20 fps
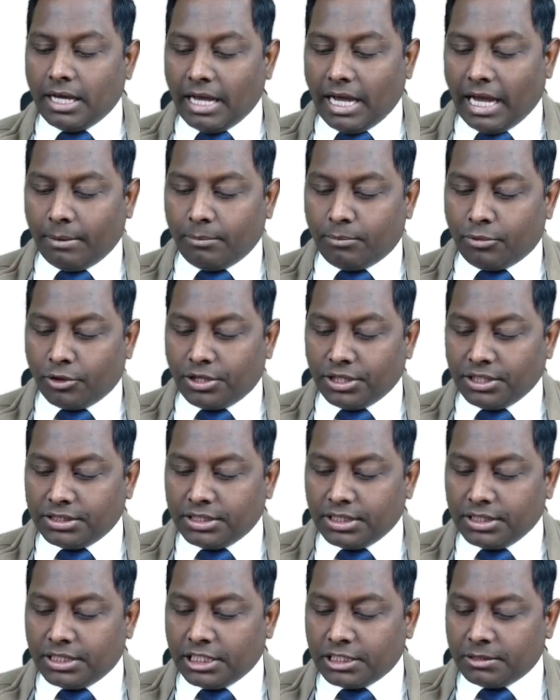and protein
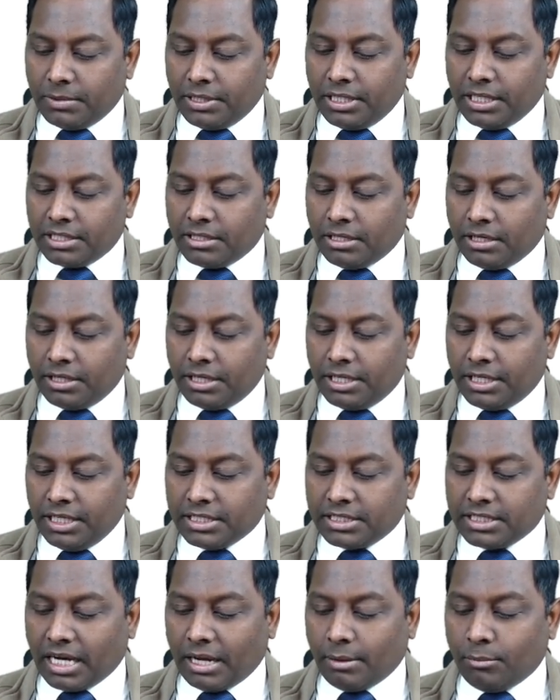synthesis mein ye
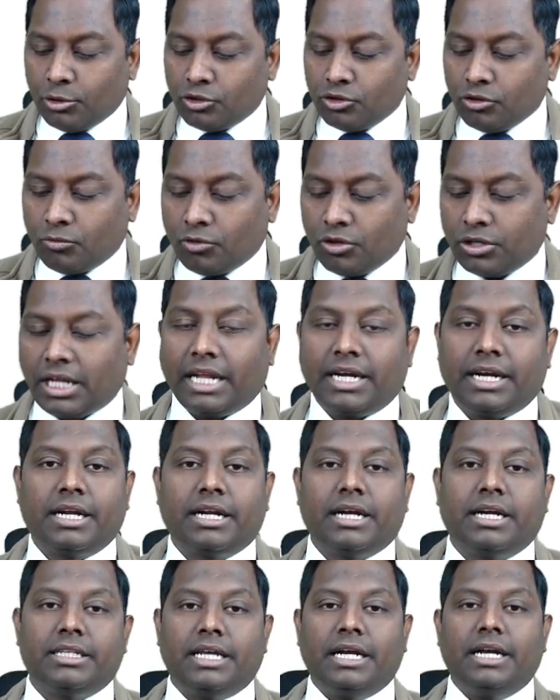30S ribosome ko target
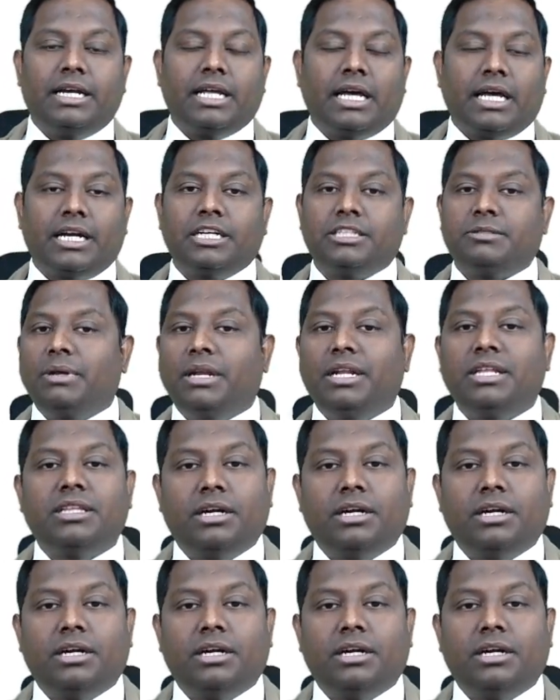karta hai. It targets mainly